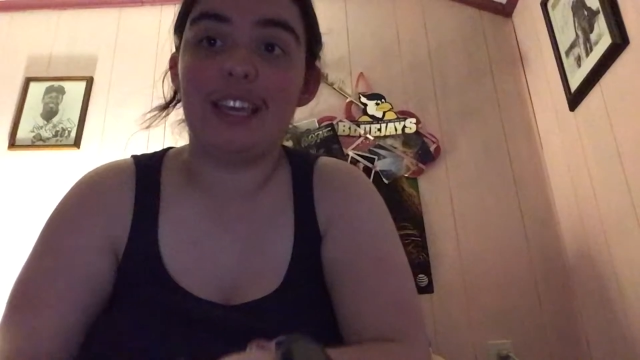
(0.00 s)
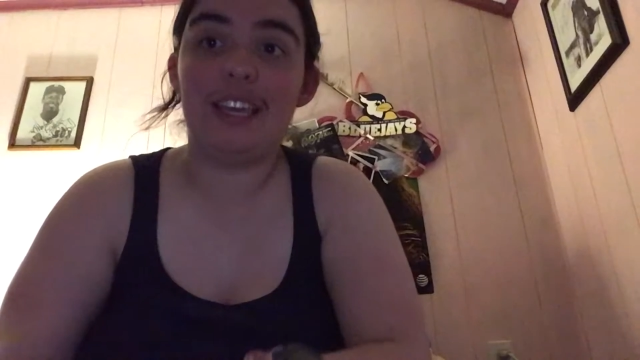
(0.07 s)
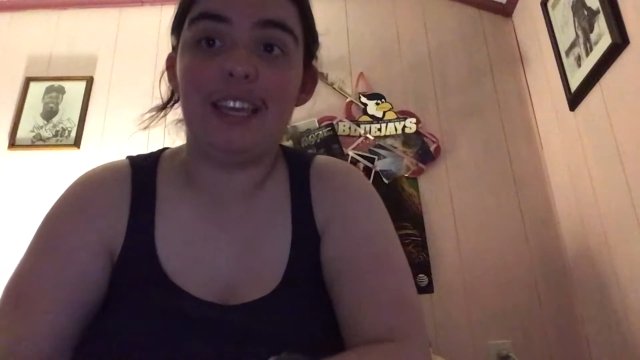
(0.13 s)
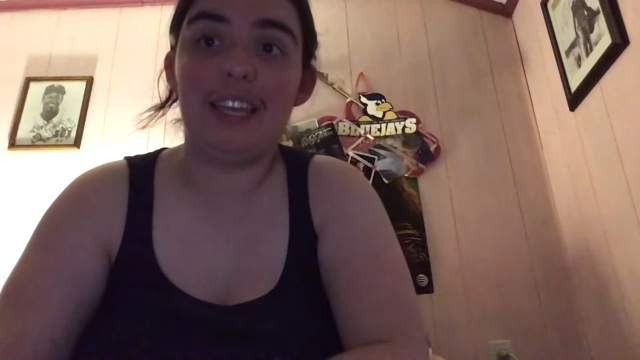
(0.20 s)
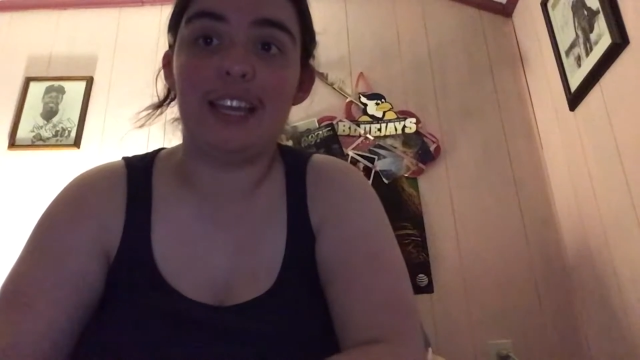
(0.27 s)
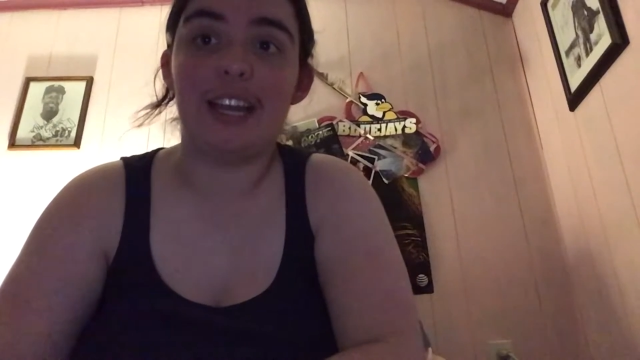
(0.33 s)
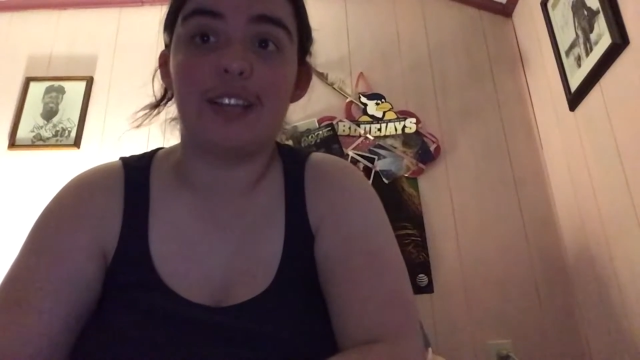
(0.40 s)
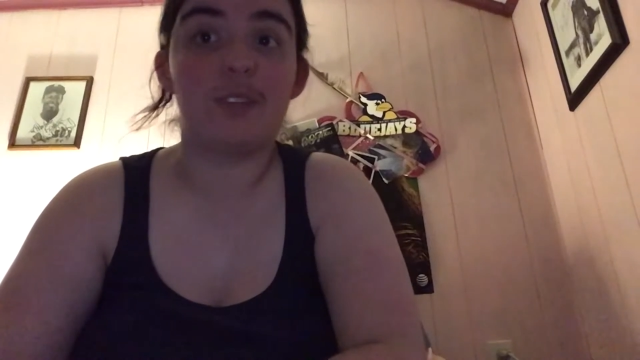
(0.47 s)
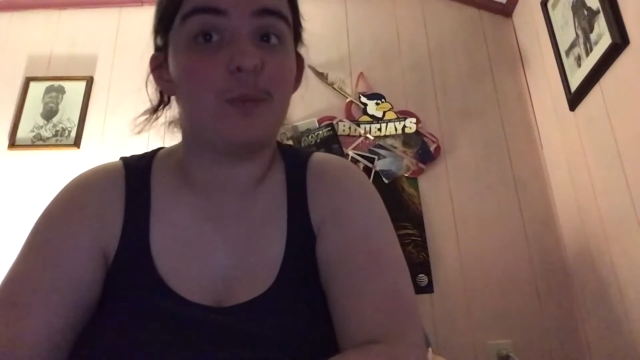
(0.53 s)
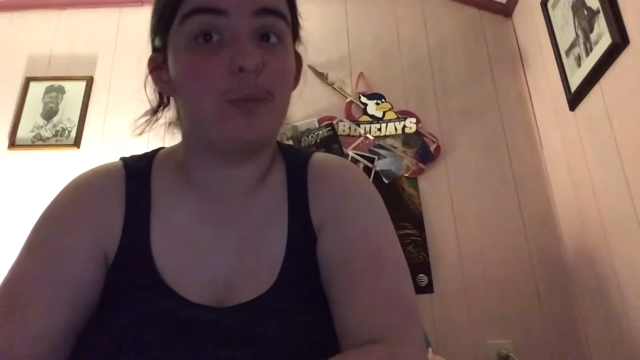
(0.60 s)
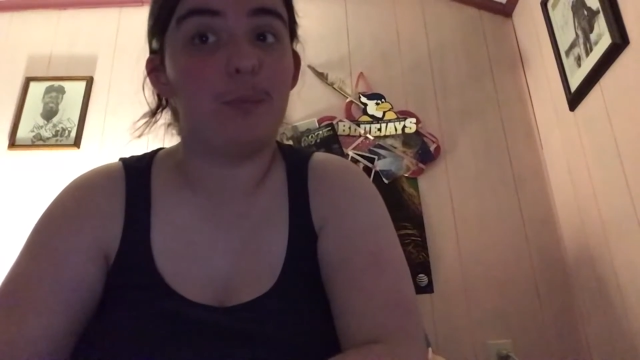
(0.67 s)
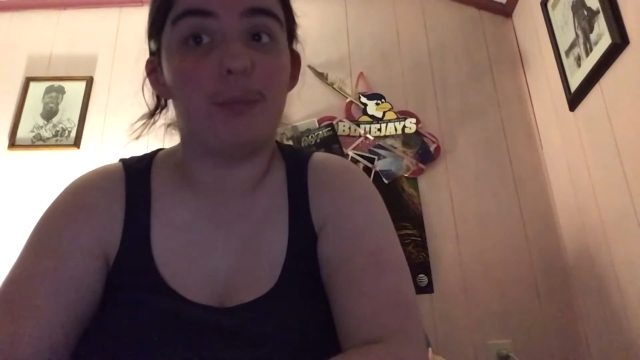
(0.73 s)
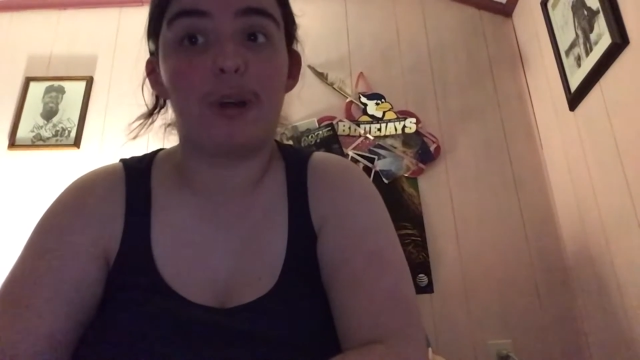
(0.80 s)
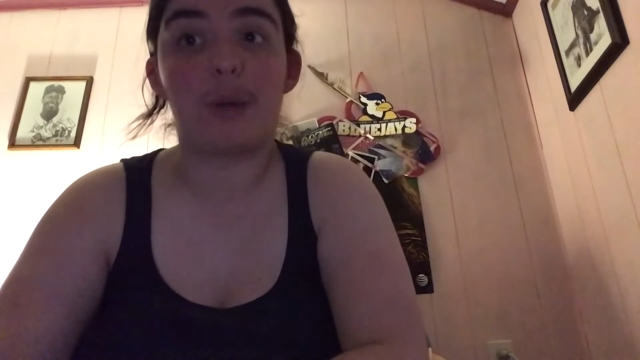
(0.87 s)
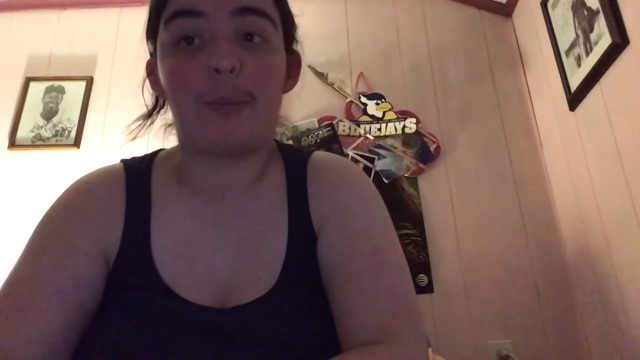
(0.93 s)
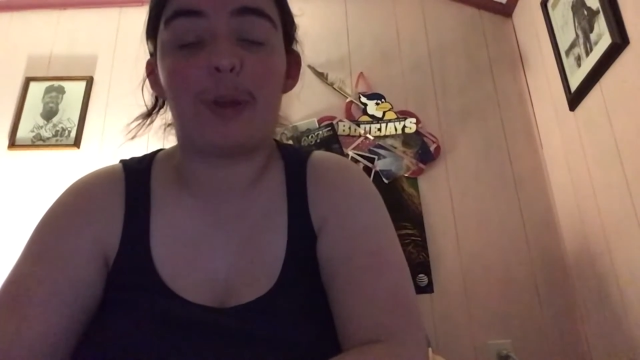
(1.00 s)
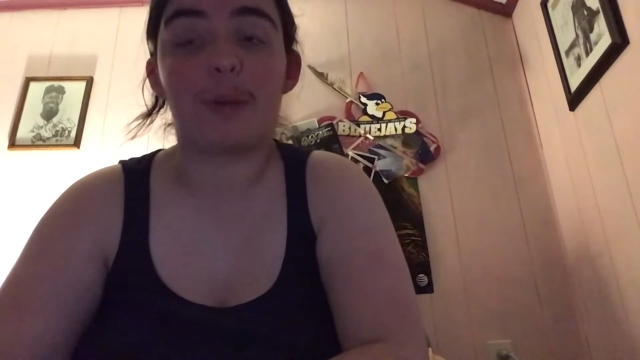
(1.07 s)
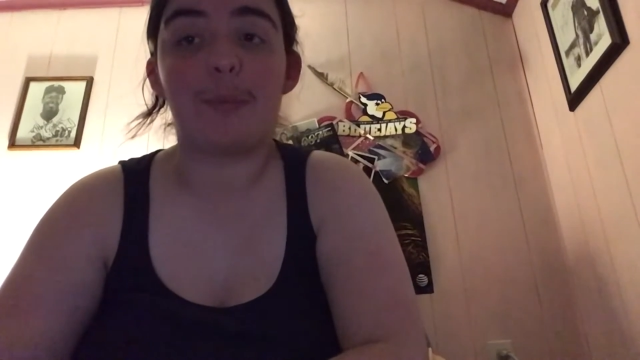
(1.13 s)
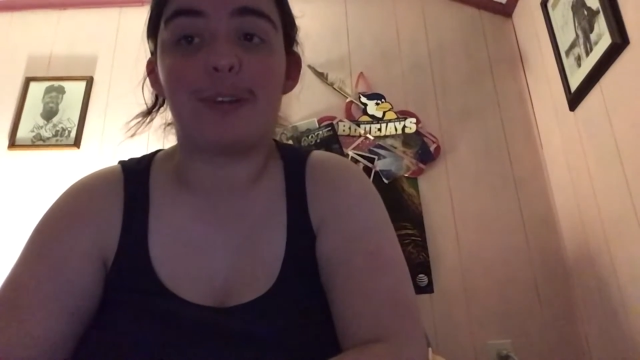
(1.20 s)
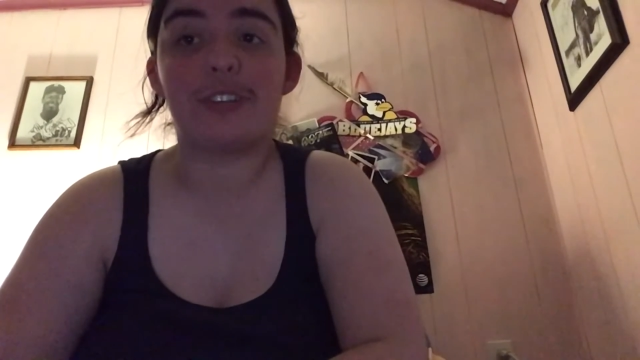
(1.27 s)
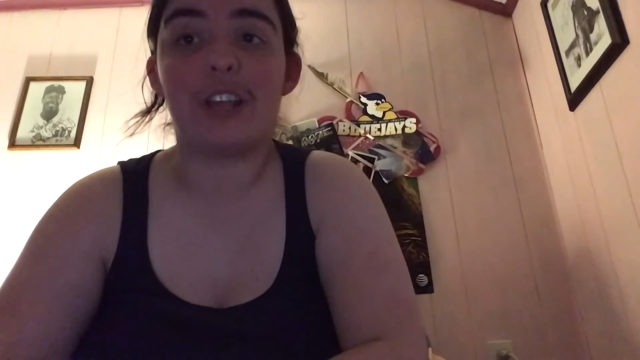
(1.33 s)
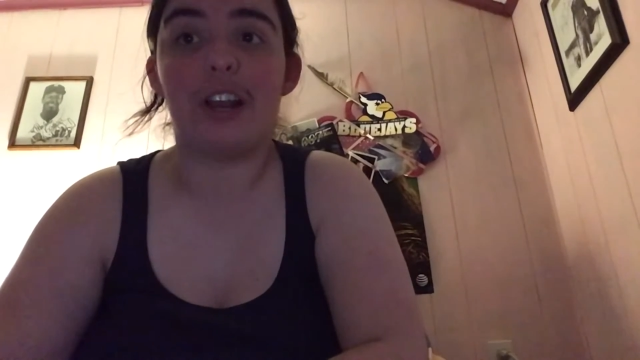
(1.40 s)
Hey guys, welcome back to
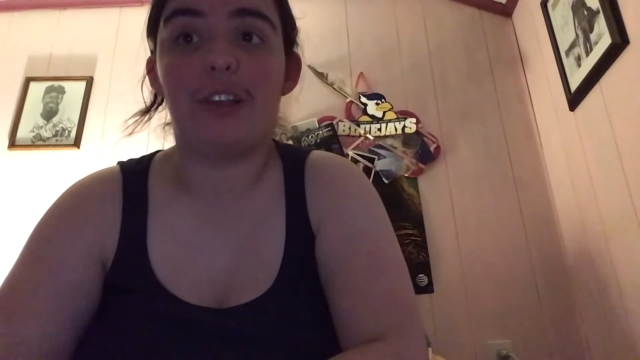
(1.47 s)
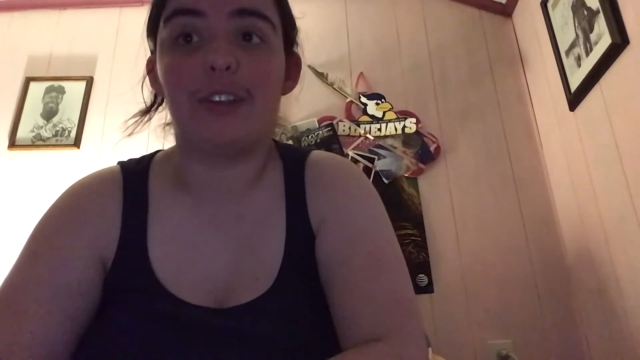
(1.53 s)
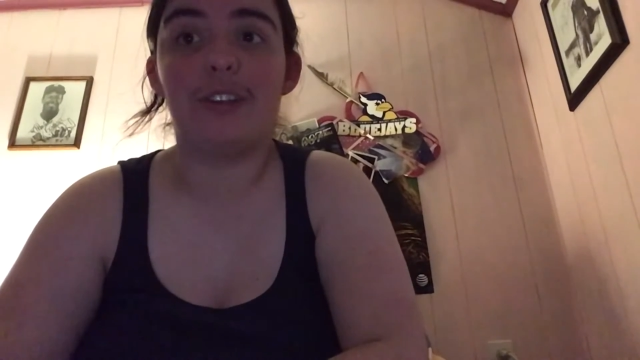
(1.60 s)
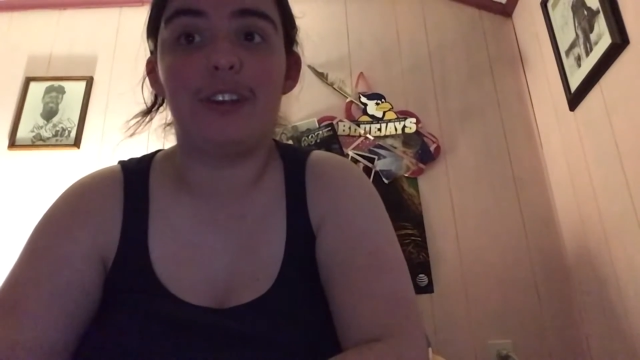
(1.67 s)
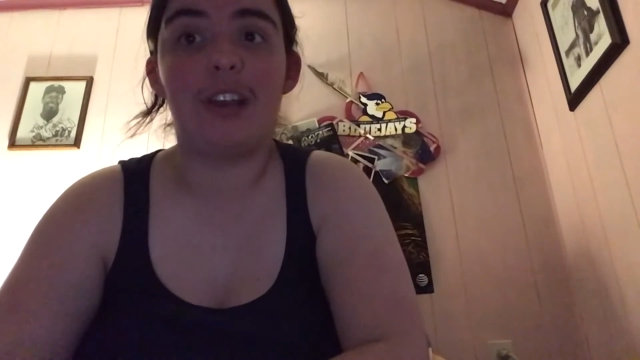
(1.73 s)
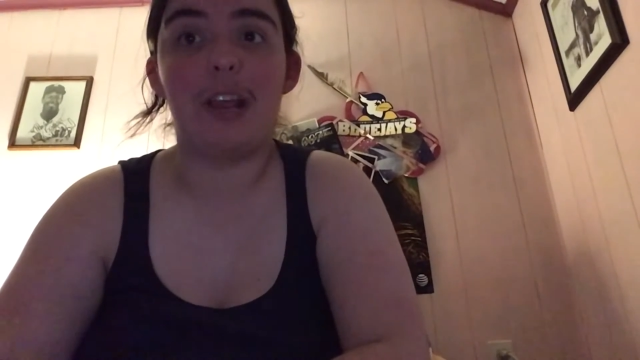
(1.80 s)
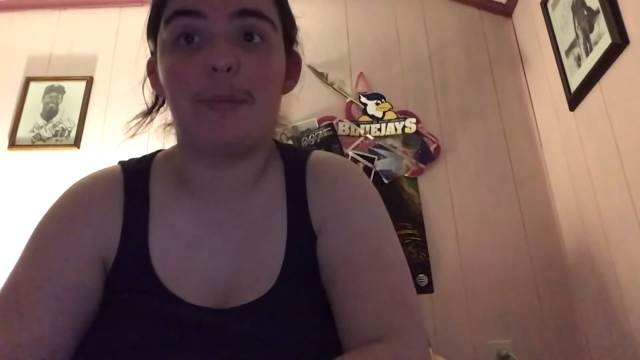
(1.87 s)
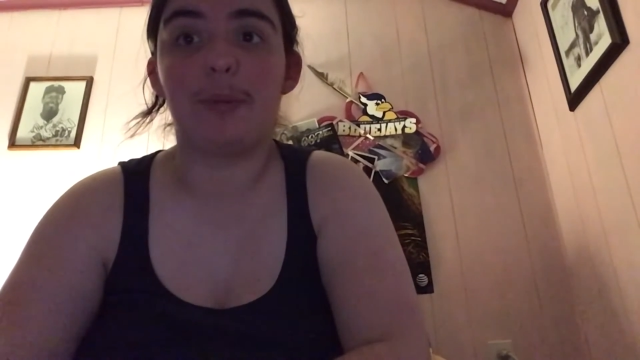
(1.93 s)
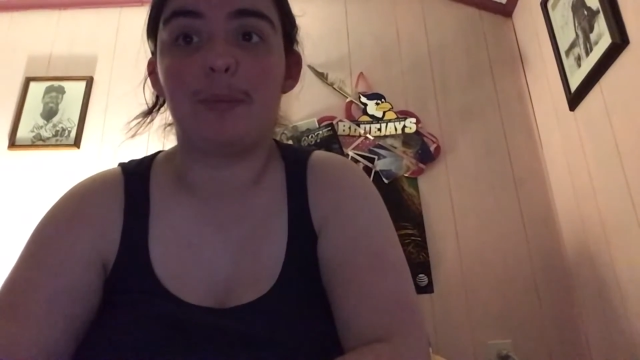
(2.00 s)
my channel and today I'm